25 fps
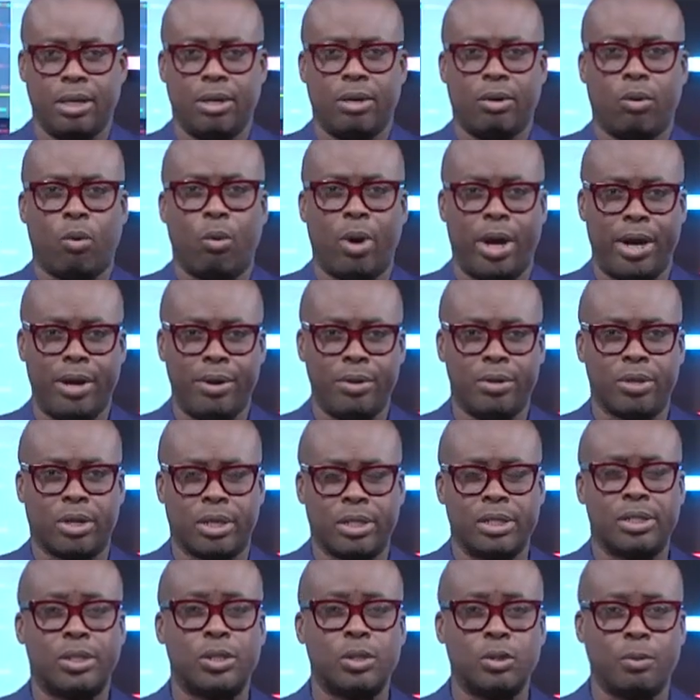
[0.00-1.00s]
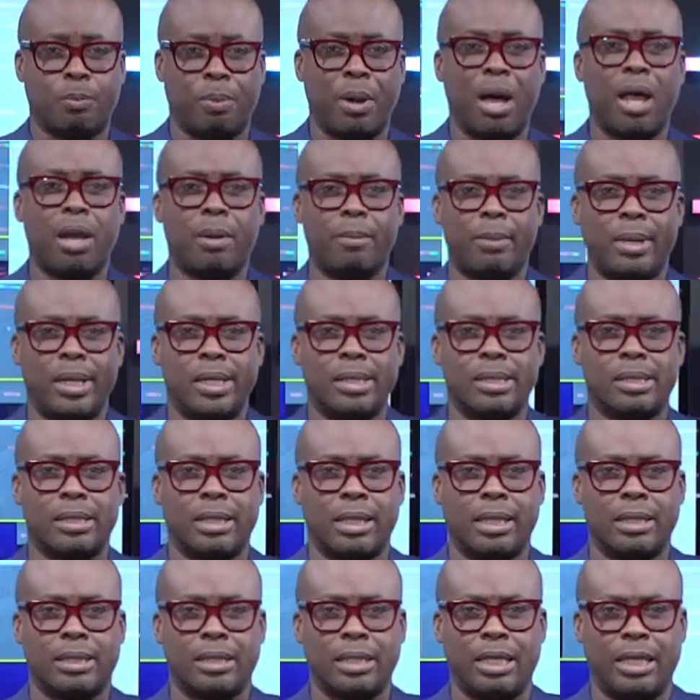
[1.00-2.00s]
Where you can sue Parliament
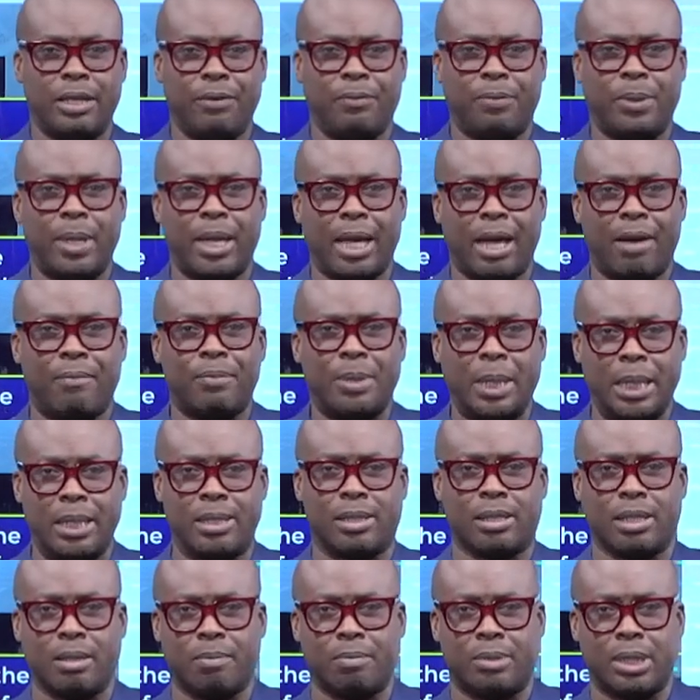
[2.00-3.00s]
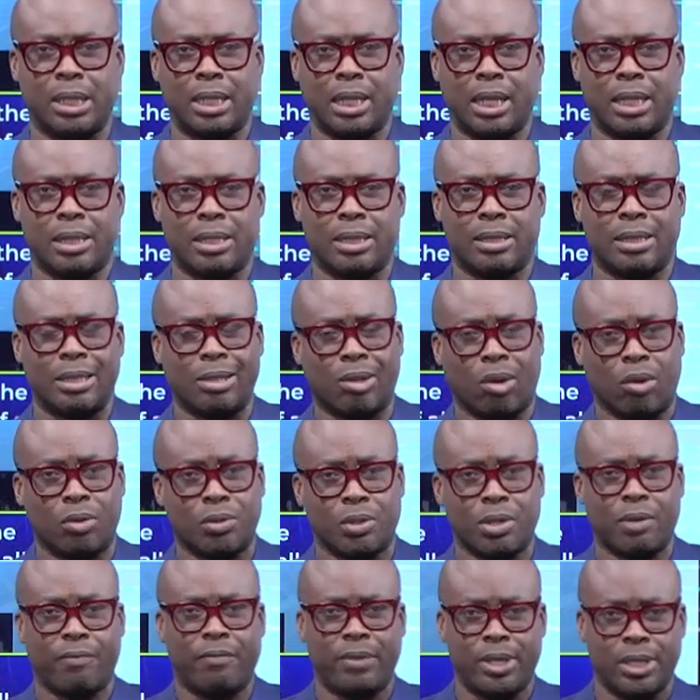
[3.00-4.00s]
is if they have done something that is in
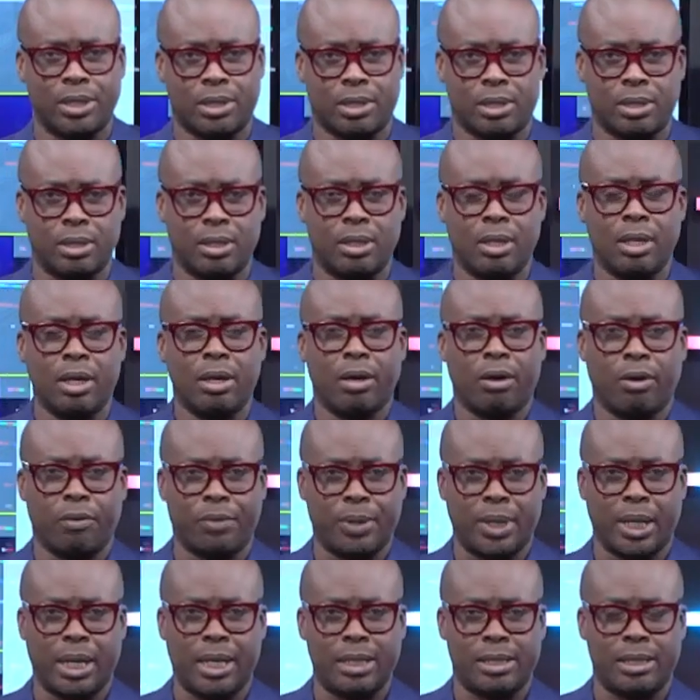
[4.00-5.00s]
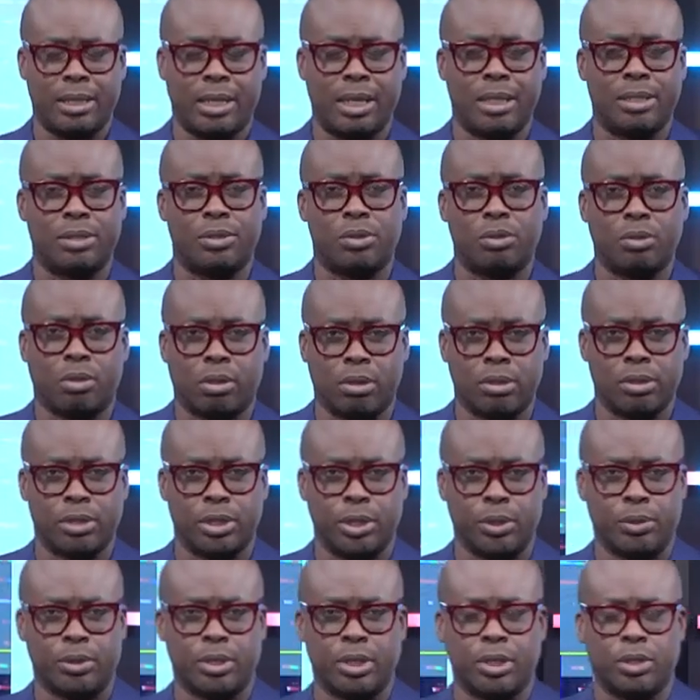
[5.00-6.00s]
contravention of the 1992
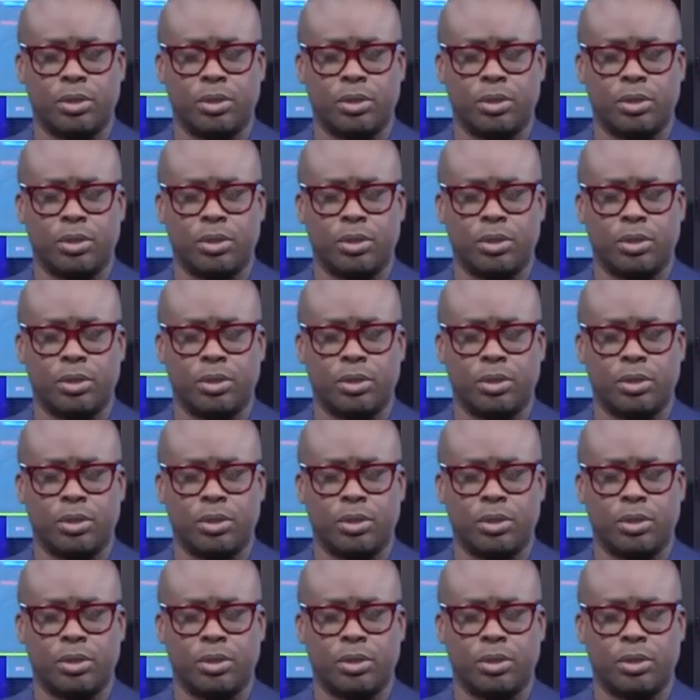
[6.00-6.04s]
Constitution.